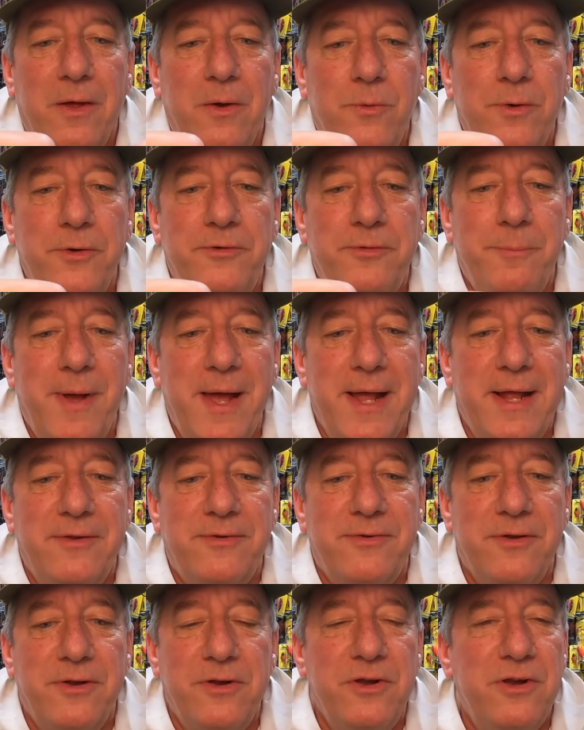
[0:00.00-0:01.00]
which
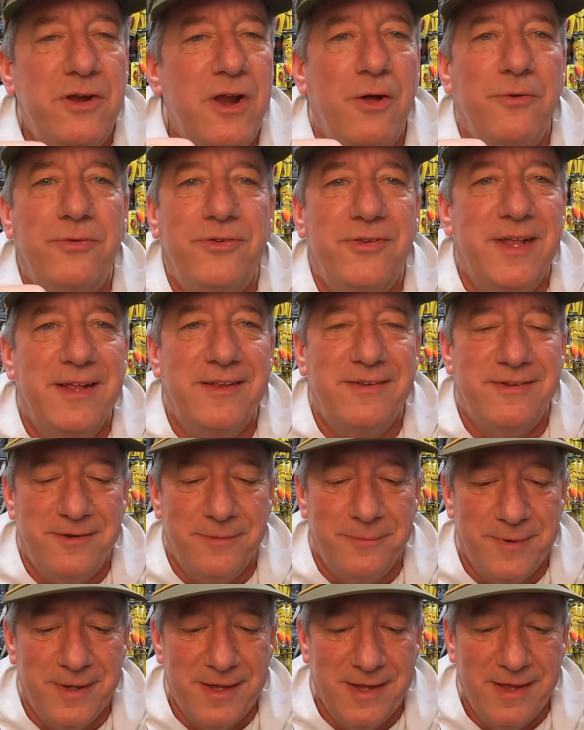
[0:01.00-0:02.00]
makes no sense
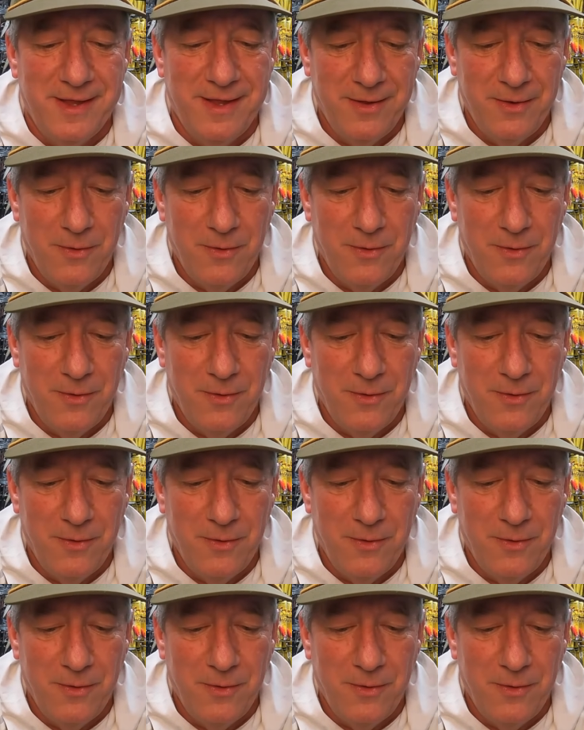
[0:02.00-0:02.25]
to me.